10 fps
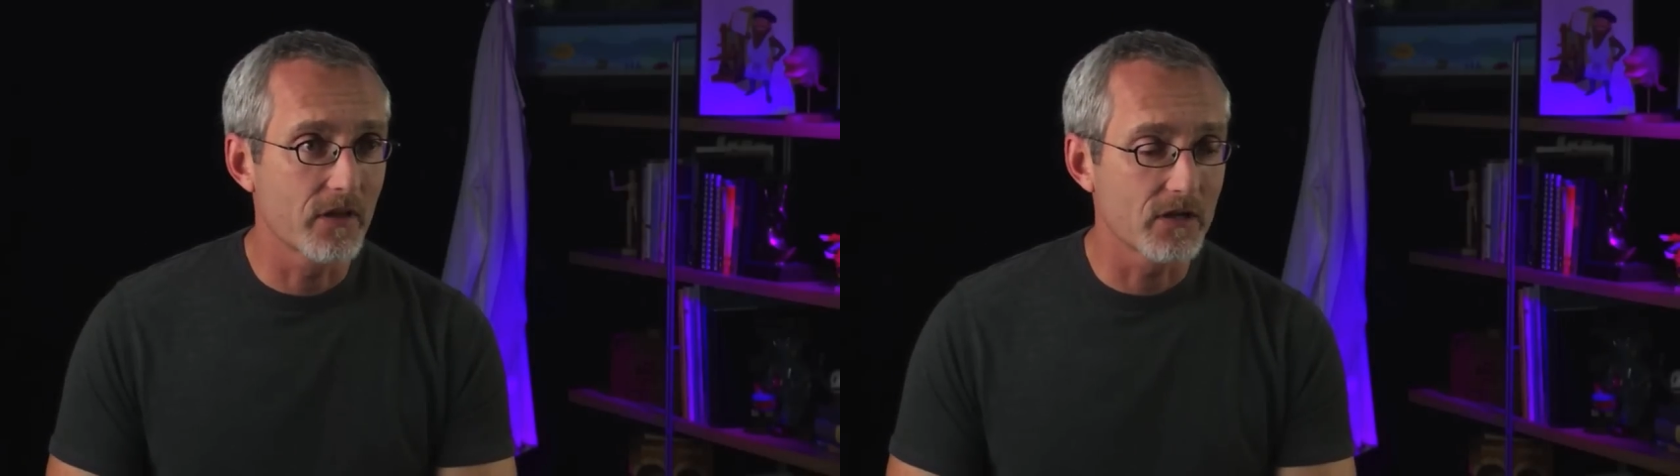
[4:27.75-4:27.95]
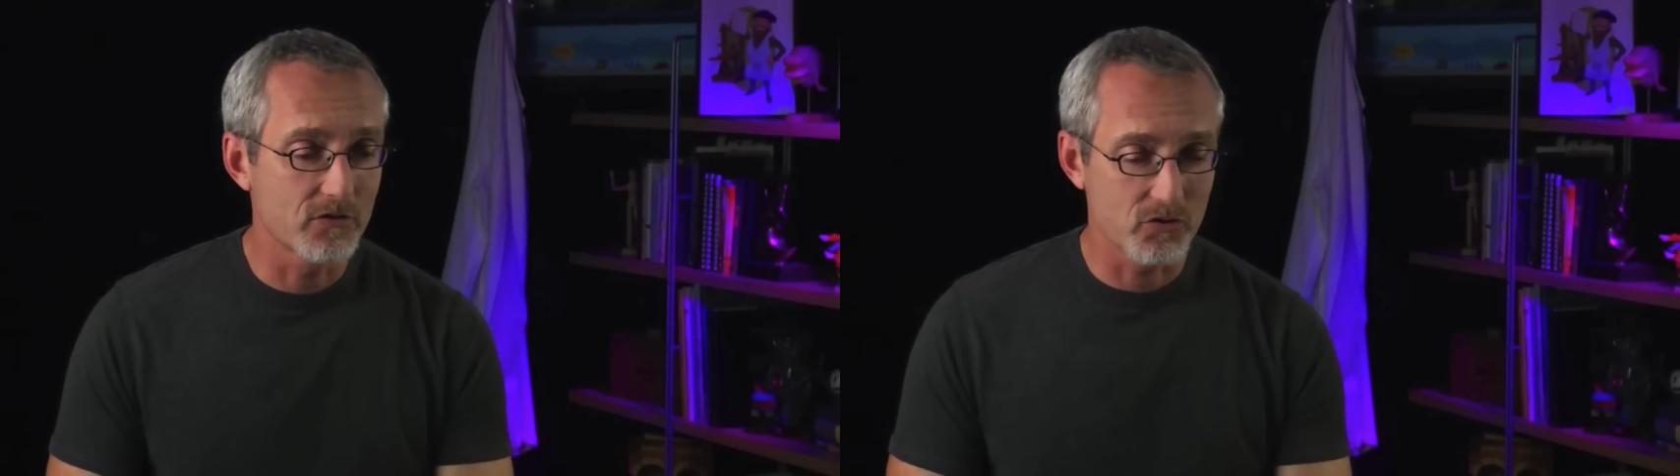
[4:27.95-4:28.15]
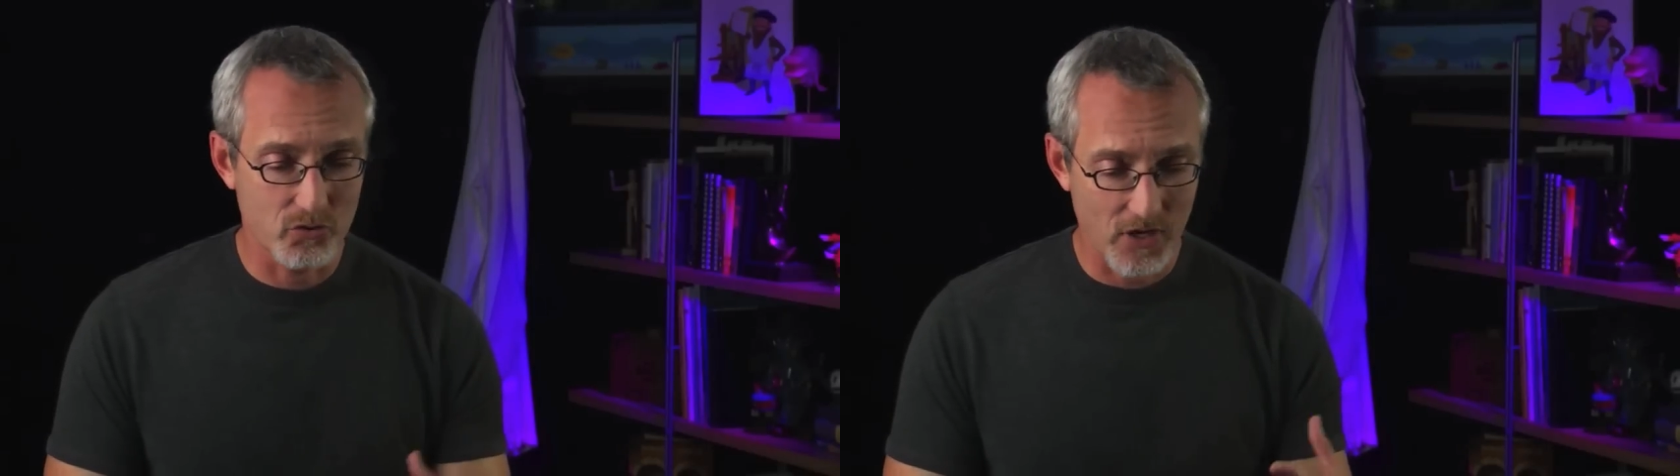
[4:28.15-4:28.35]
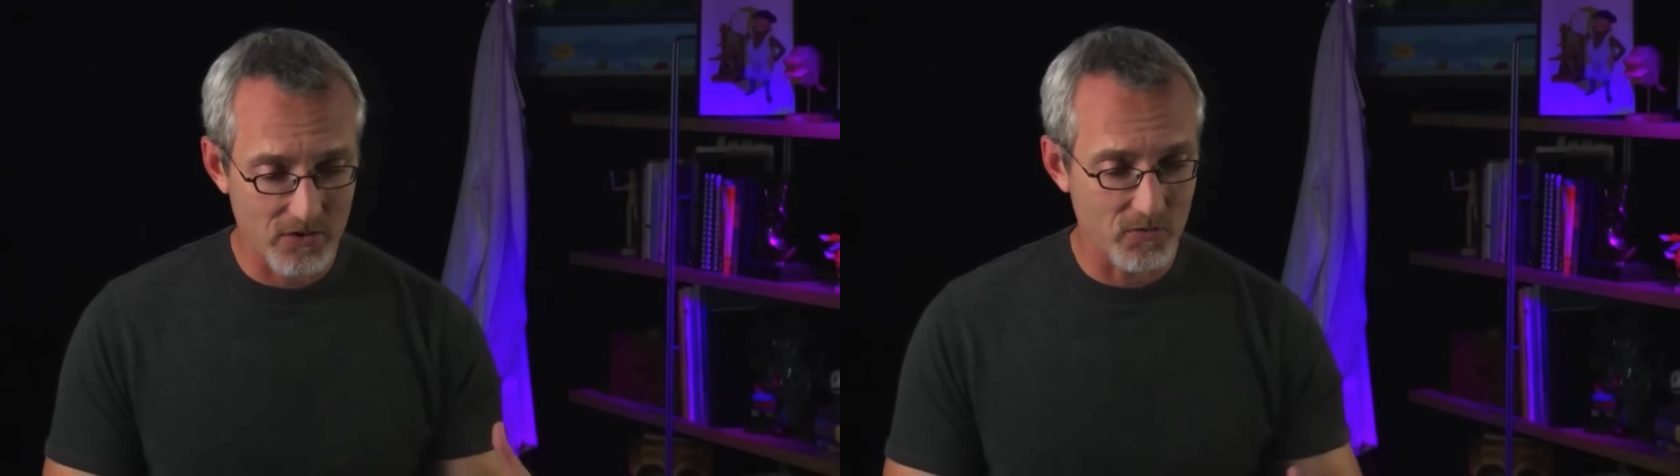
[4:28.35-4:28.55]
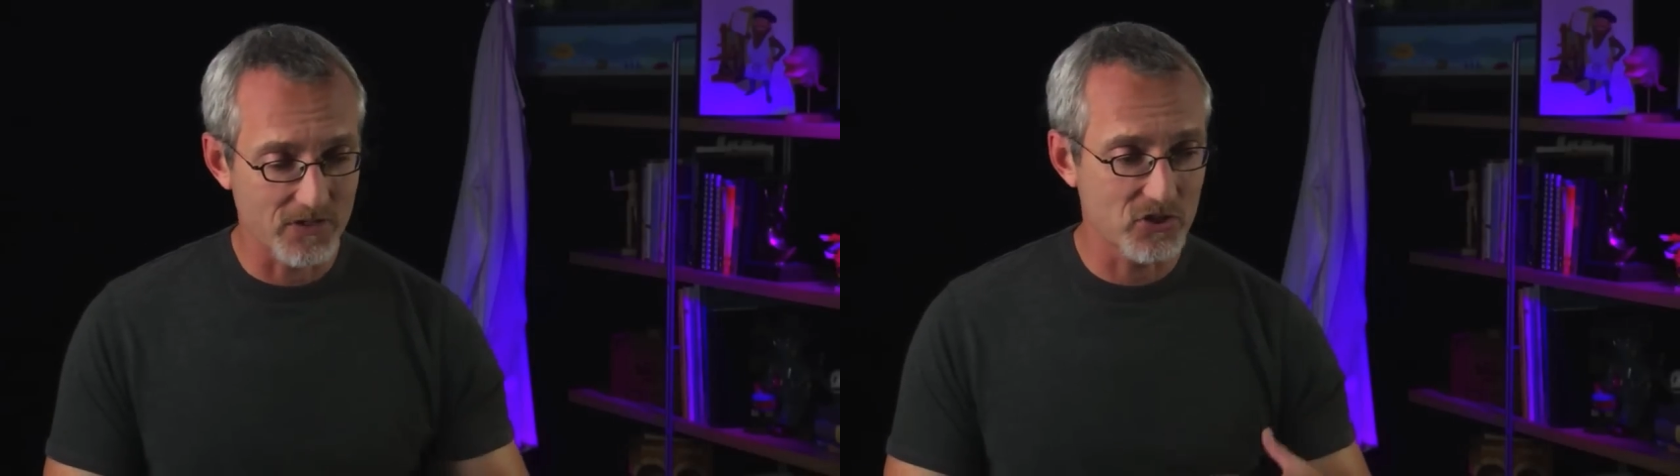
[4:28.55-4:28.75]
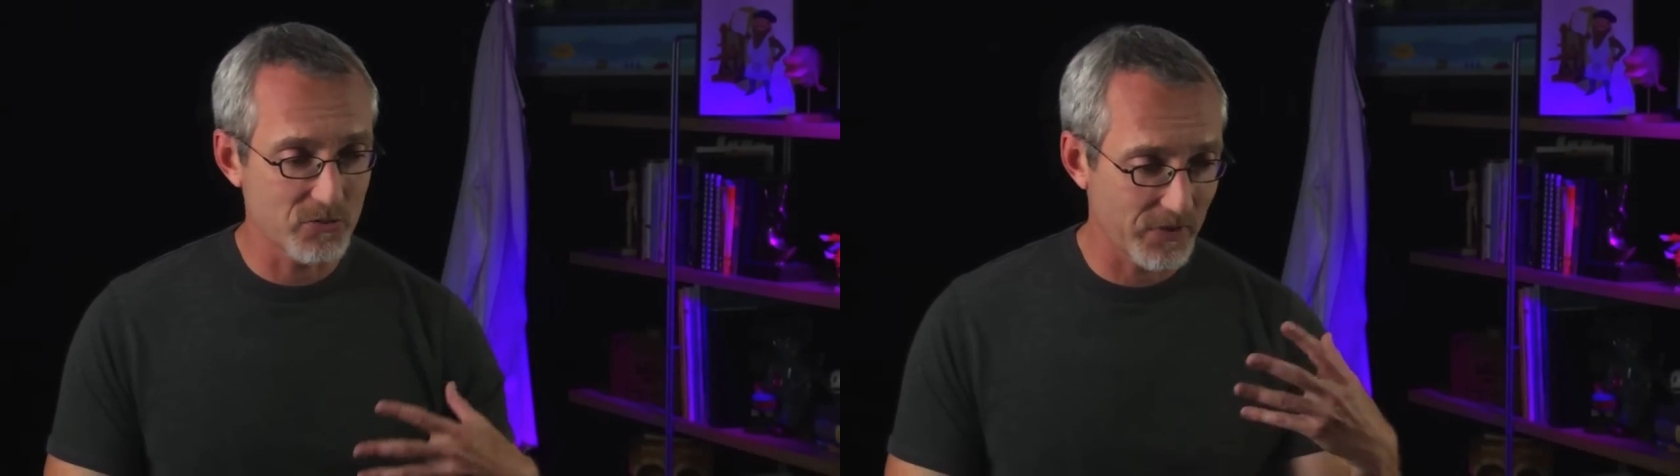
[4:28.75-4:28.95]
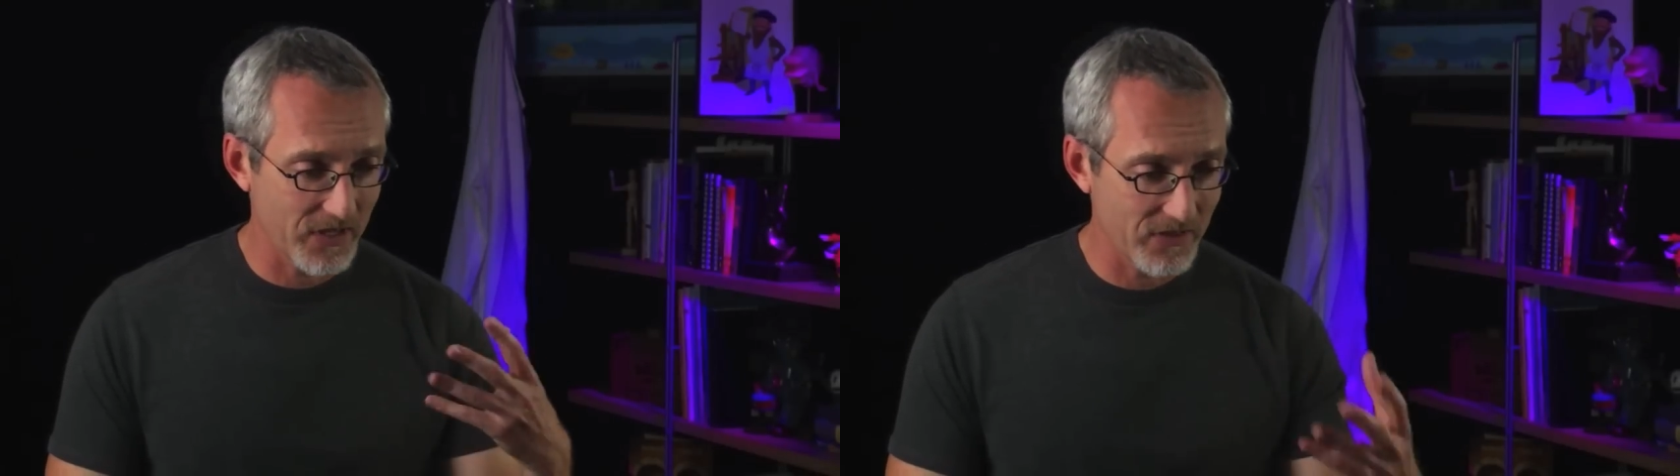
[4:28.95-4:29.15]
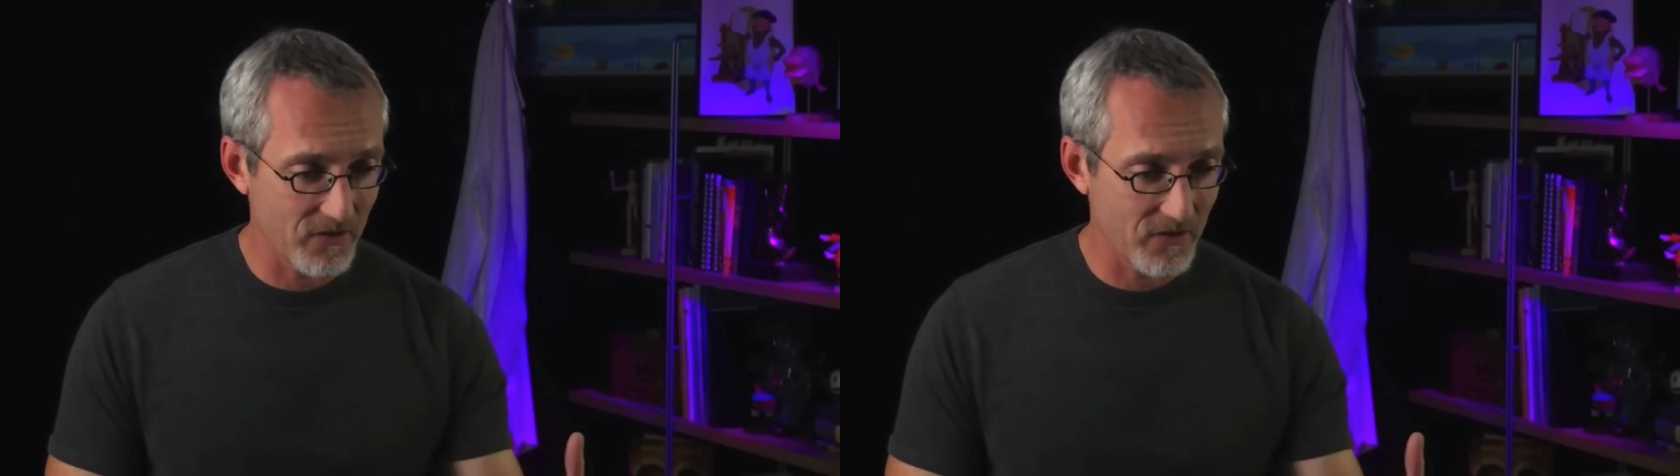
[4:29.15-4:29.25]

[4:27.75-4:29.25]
uh, to try to explain